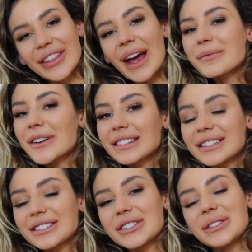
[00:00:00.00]
that brings
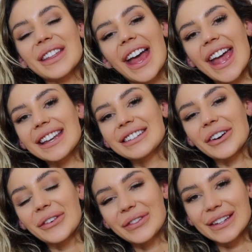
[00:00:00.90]
us to the end
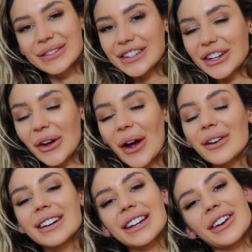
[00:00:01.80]
of this video.
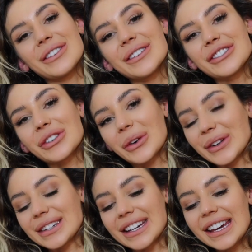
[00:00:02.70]
I really hope you
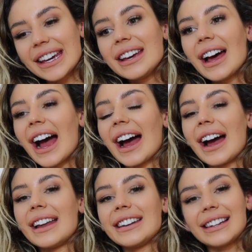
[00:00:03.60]
enjoyed it
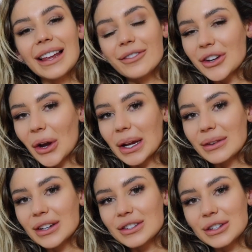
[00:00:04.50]
and let me know
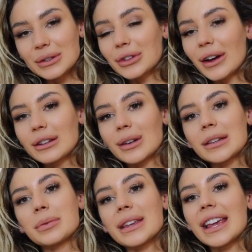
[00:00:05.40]
if you do try this
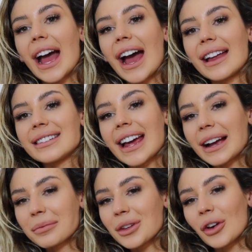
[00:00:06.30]
recipe and
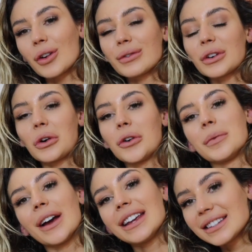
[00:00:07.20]
tag me over on
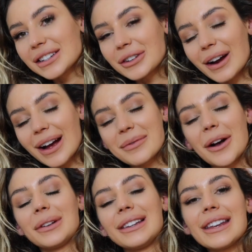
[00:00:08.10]
my Instagram.
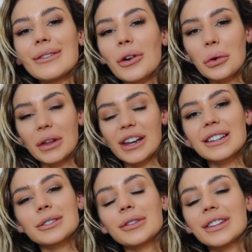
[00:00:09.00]
I'll leave all the
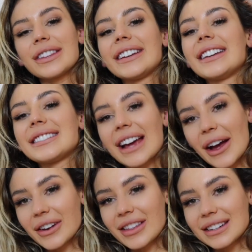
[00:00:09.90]
links to everything
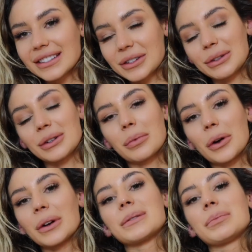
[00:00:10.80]
down in the description
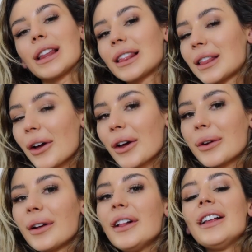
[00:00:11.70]
box
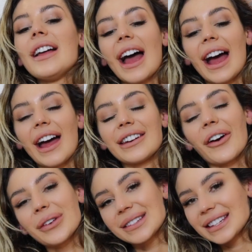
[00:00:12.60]
below and
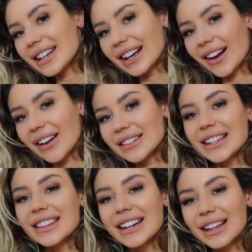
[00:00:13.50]
I'll see you guys
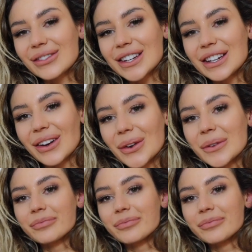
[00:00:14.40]
in the next video.